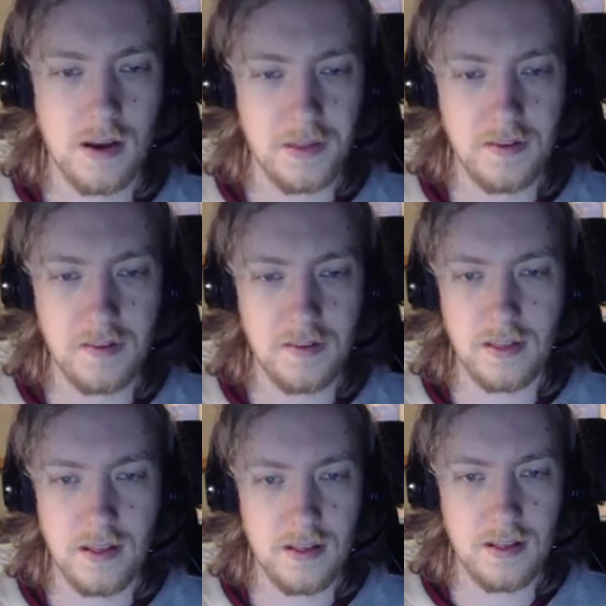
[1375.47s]
But this,
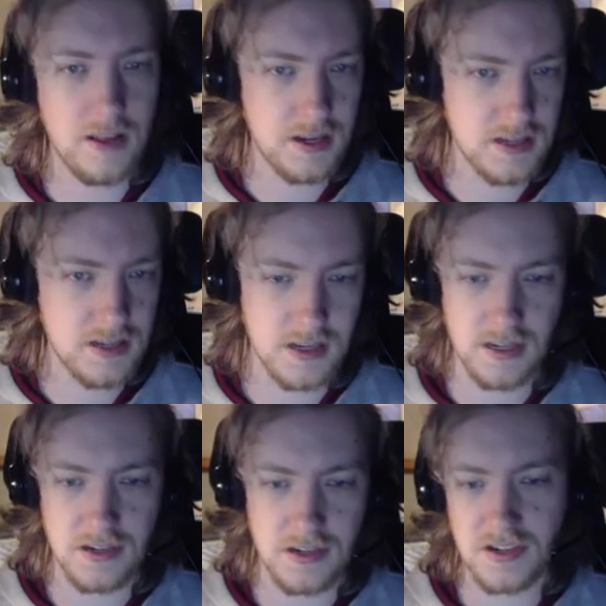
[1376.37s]

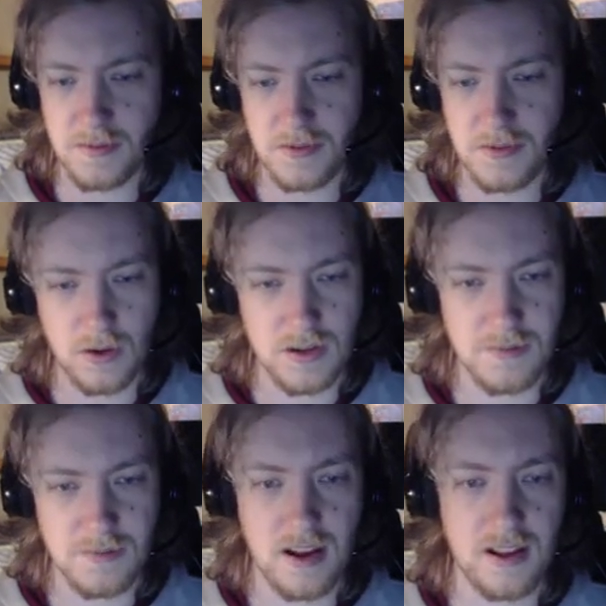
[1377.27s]
and just some side
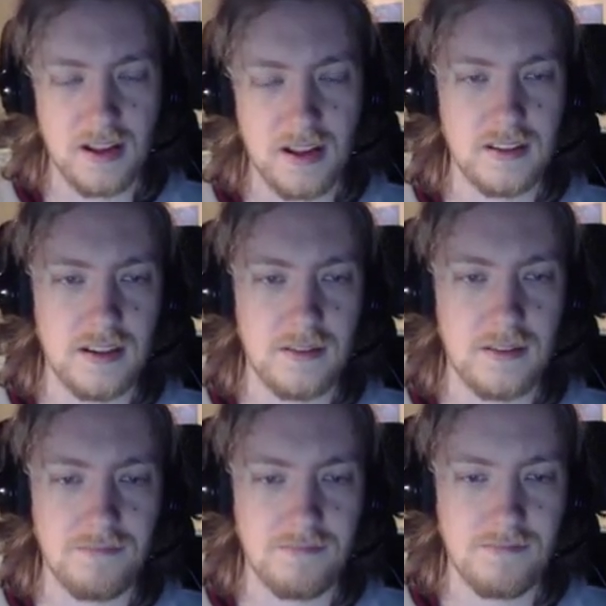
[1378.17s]
quest battling.
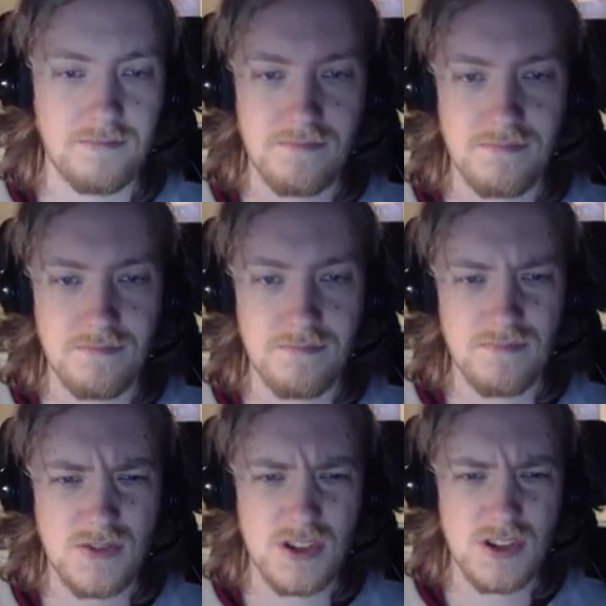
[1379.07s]

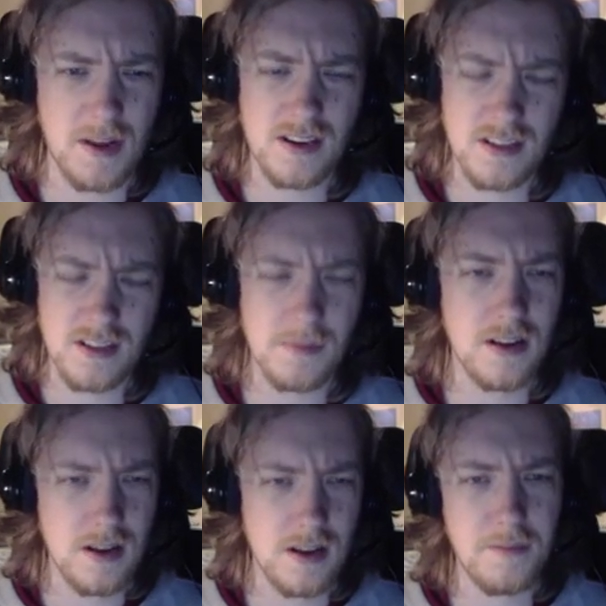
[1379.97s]
Some
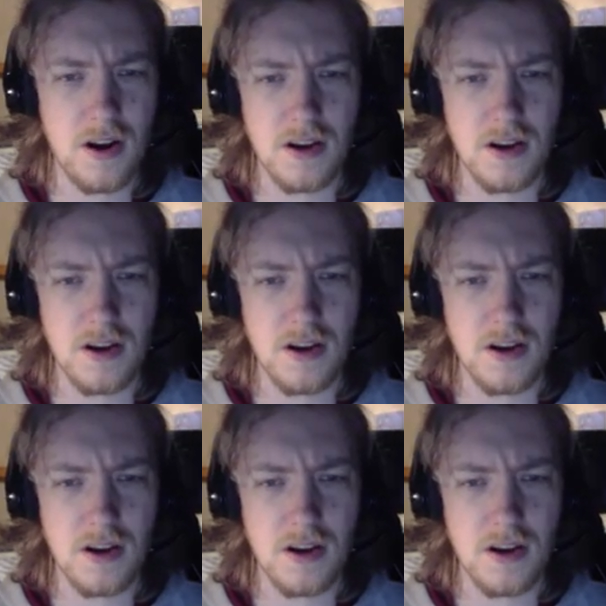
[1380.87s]
I've been